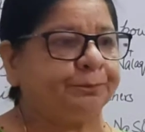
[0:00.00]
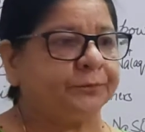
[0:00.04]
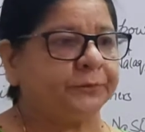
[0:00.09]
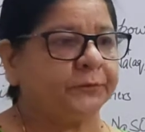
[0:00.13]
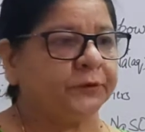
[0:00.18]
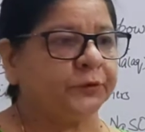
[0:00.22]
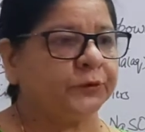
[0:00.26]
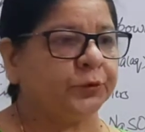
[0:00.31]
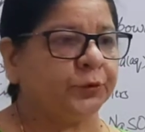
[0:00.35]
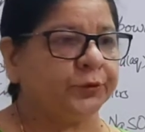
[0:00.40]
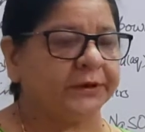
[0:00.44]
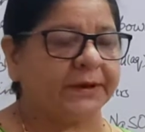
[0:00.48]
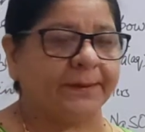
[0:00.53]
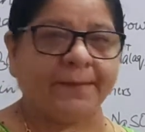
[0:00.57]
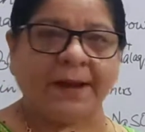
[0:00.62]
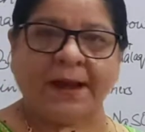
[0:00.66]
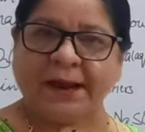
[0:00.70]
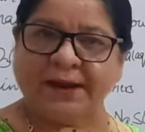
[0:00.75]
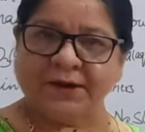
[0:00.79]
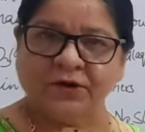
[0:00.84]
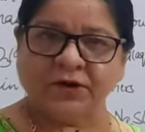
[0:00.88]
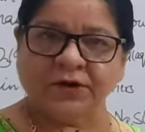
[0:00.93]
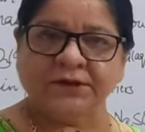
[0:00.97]
sodium
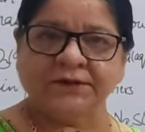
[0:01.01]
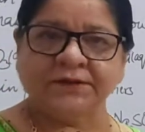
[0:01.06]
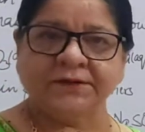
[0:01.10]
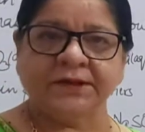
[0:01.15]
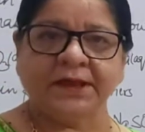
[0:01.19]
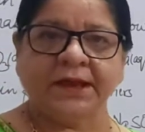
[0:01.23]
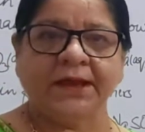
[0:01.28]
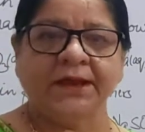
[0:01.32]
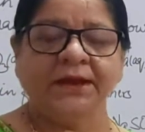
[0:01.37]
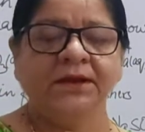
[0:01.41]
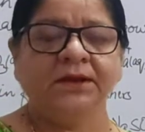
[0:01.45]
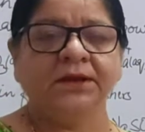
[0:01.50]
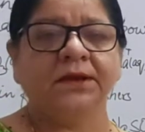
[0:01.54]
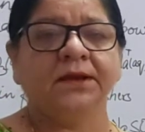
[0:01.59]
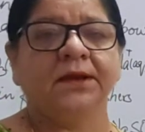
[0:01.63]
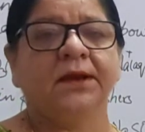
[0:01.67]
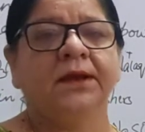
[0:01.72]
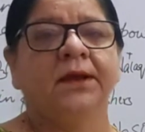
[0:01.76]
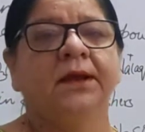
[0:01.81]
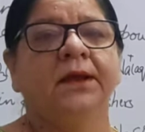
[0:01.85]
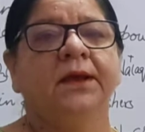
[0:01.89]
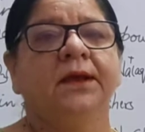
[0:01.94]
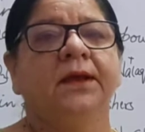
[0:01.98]
hydroxide,
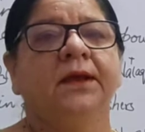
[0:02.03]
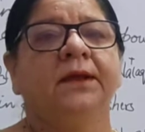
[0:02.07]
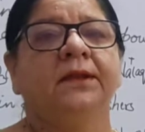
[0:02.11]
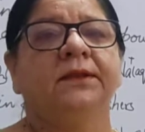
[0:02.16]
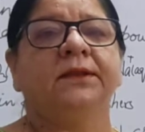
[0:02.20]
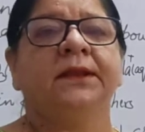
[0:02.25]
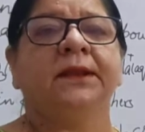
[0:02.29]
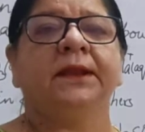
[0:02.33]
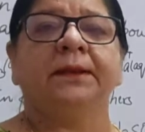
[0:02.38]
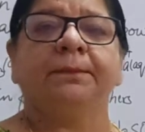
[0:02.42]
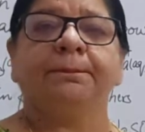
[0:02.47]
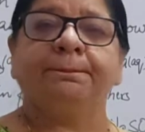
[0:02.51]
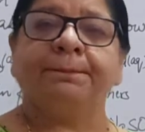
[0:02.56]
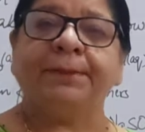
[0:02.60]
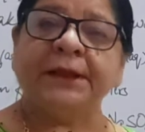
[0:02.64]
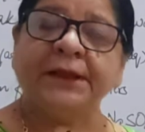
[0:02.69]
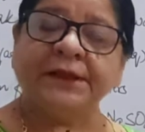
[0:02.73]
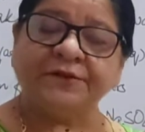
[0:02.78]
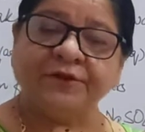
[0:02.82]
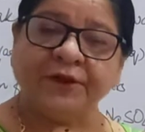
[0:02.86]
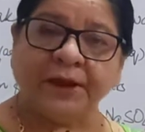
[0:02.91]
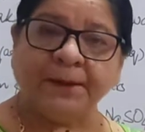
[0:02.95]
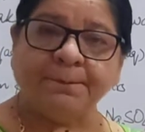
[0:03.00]
then
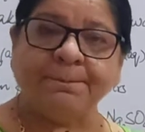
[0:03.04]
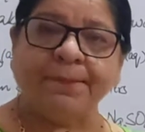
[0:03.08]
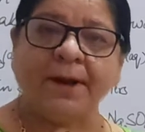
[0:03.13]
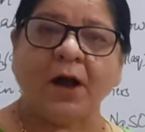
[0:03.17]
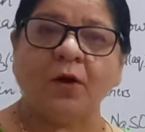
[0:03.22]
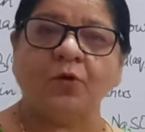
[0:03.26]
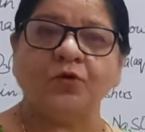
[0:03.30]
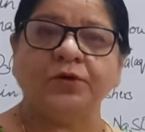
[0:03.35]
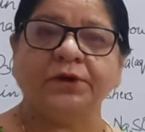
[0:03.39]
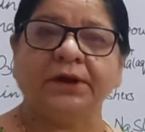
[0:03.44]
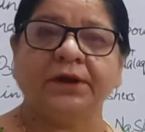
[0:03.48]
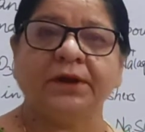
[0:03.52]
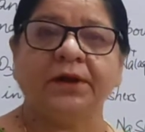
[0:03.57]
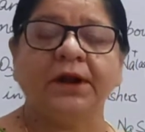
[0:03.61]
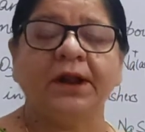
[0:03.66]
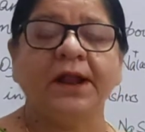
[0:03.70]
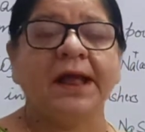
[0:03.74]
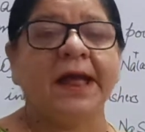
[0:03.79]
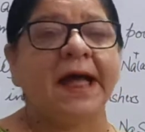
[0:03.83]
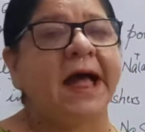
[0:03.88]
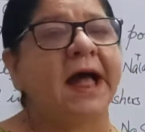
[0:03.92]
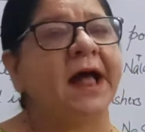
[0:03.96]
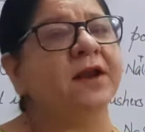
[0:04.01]
bleaching powder
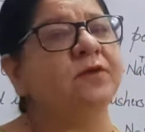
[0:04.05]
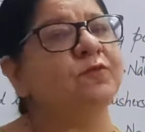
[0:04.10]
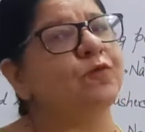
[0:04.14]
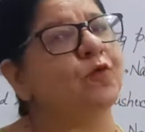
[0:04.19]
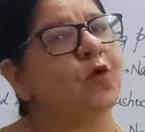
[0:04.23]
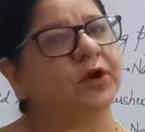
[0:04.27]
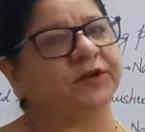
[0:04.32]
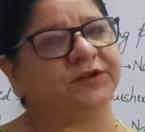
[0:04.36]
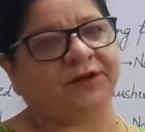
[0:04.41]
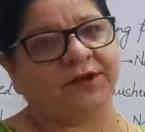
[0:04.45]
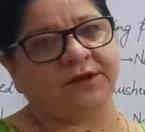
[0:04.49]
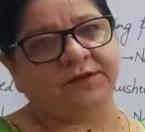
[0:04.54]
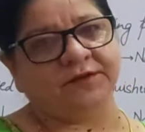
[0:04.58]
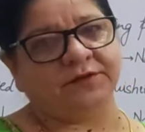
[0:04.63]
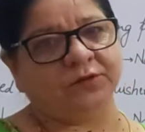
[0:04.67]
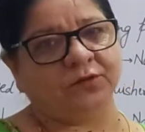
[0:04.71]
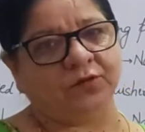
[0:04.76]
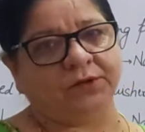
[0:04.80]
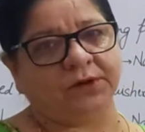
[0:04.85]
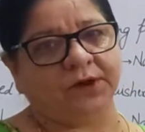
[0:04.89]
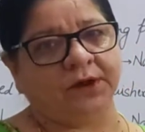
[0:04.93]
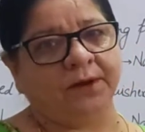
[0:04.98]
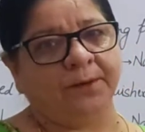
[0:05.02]
and washing
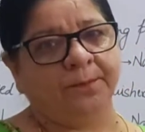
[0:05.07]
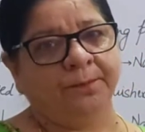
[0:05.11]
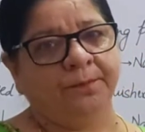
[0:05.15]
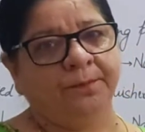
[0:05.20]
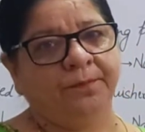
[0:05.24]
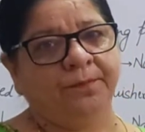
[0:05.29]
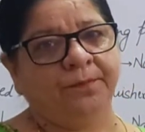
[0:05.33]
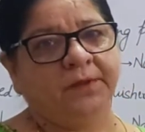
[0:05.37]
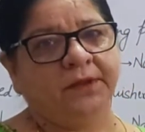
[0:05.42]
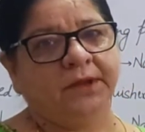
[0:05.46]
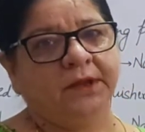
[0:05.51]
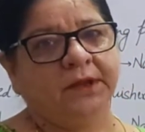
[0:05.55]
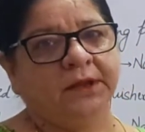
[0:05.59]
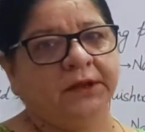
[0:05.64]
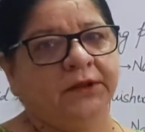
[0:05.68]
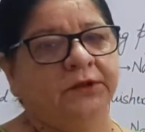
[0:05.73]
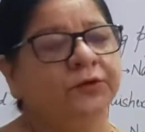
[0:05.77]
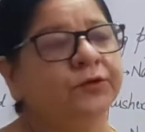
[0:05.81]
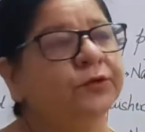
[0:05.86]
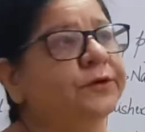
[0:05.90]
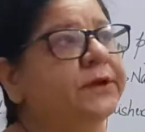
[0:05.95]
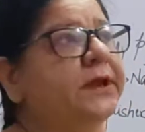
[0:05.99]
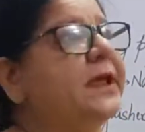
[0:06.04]
soda.
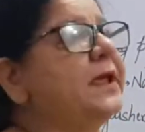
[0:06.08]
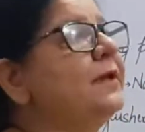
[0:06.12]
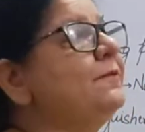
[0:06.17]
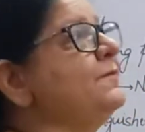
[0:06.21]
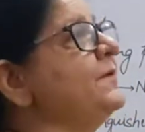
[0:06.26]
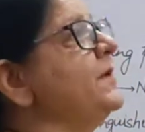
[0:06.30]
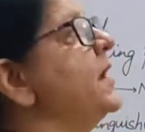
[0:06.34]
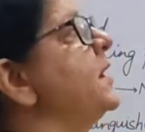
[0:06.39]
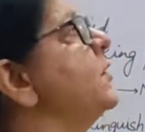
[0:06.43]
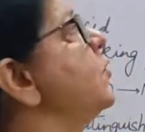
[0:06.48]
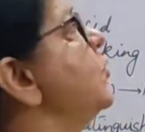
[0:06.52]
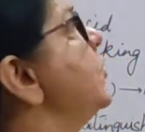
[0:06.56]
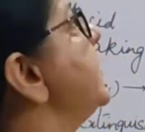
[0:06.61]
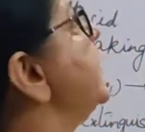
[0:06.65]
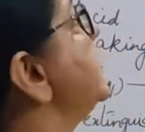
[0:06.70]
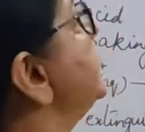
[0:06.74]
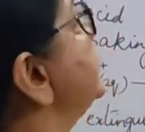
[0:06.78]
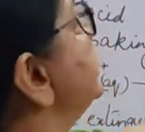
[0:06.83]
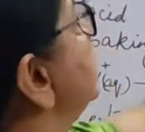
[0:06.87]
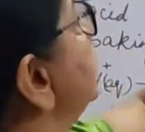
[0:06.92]
Today we are going